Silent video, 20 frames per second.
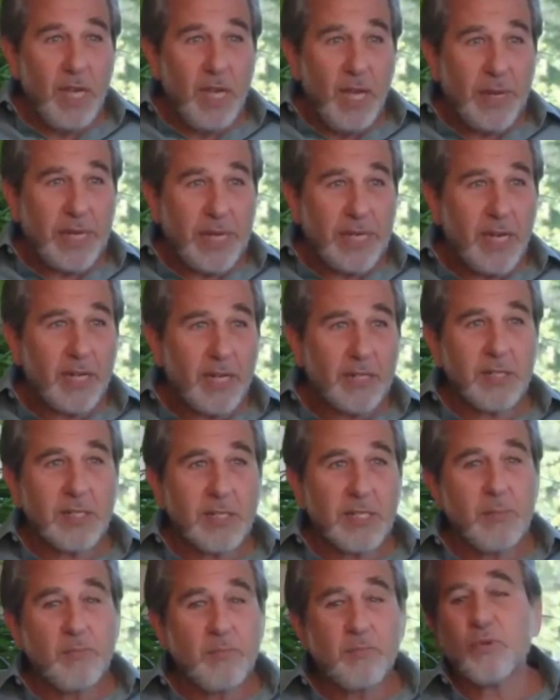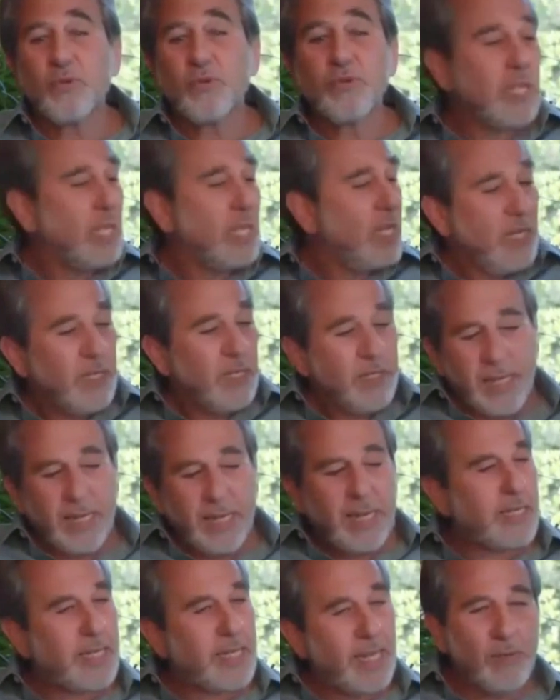and my conscious is saying, Bruce,
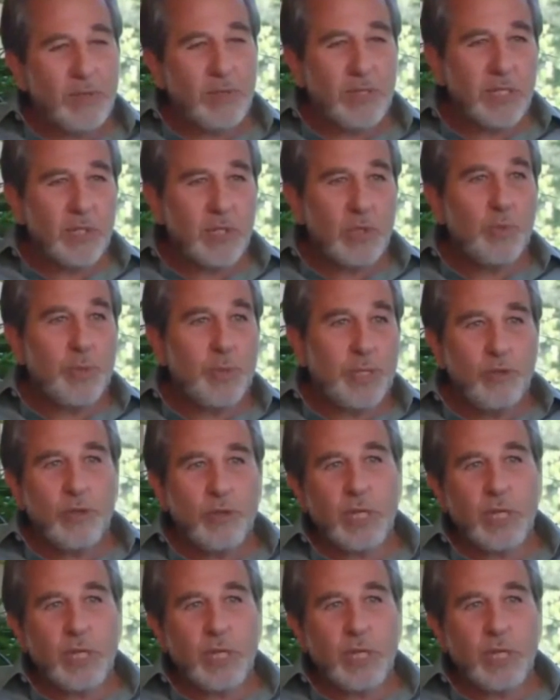God, that was stupid.